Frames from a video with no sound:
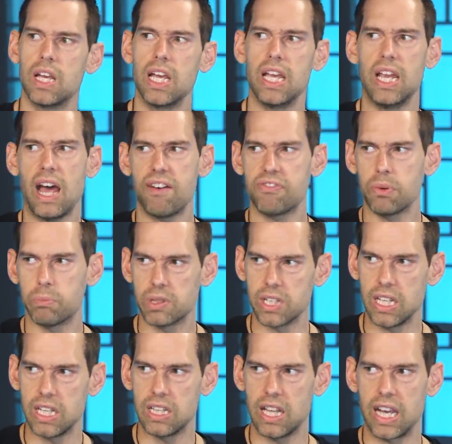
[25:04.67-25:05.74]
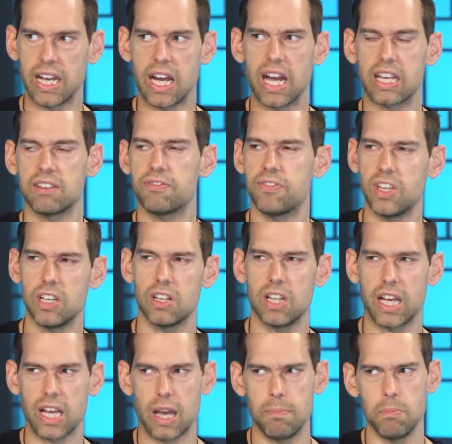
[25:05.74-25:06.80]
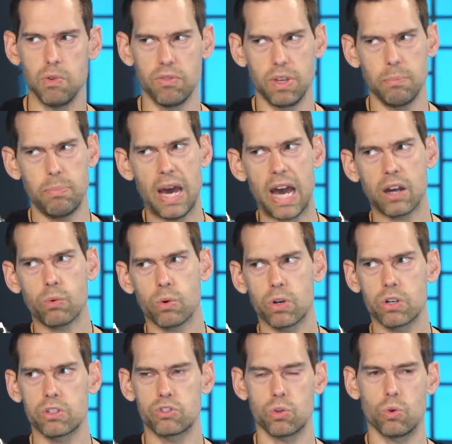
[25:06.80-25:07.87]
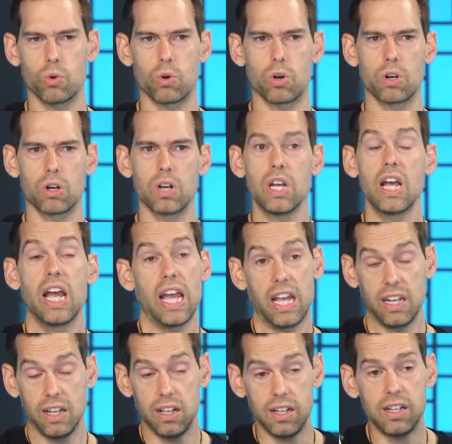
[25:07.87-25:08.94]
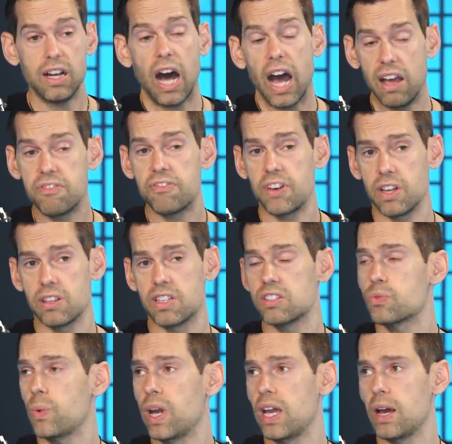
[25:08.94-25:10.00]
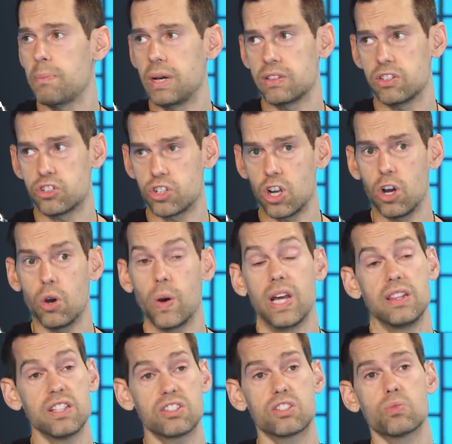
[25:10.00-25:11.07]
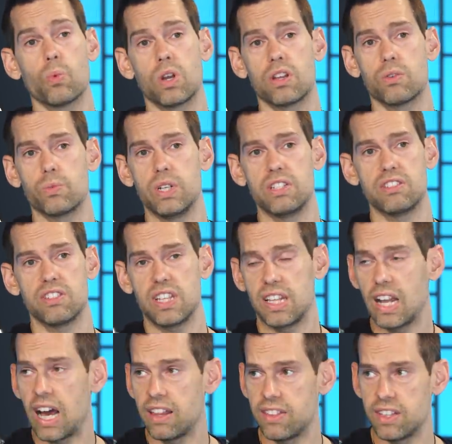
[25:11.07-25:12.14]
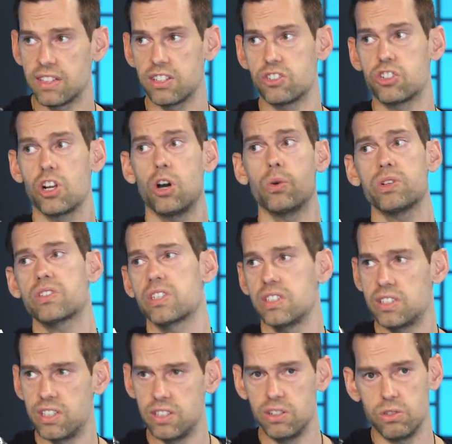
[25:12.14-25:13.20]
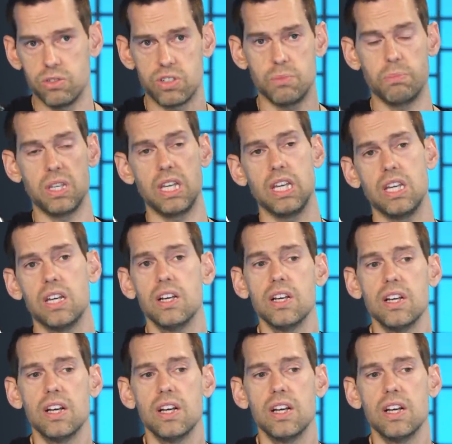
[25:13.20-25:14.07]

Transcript: ineffably, like I can feel like I'm moving backwards and I've felt this way about the show. And this is one of the reasons that I think the show has continued to be